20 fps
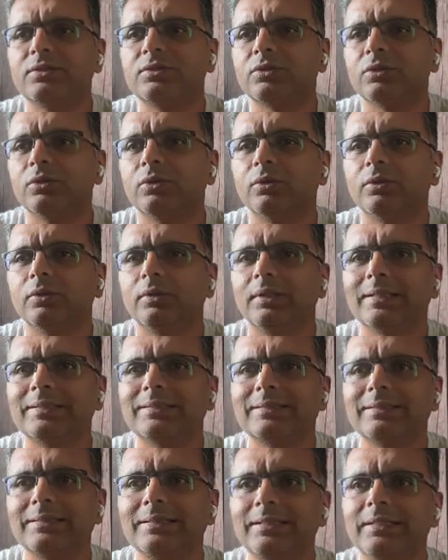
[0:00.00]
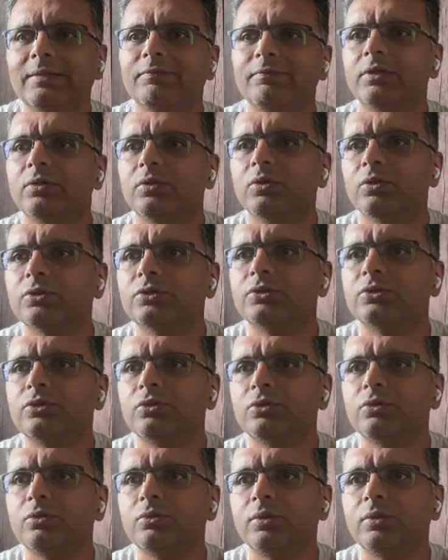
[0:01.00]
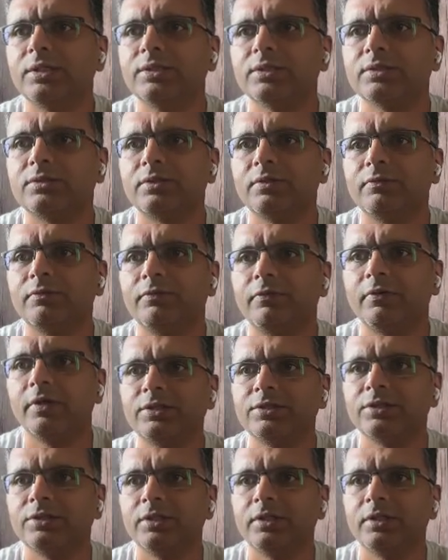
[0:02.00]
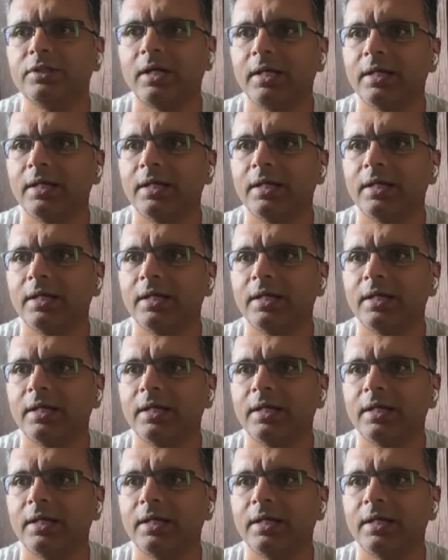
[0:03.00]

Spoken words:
So let's see if it goes through. I just refresh it.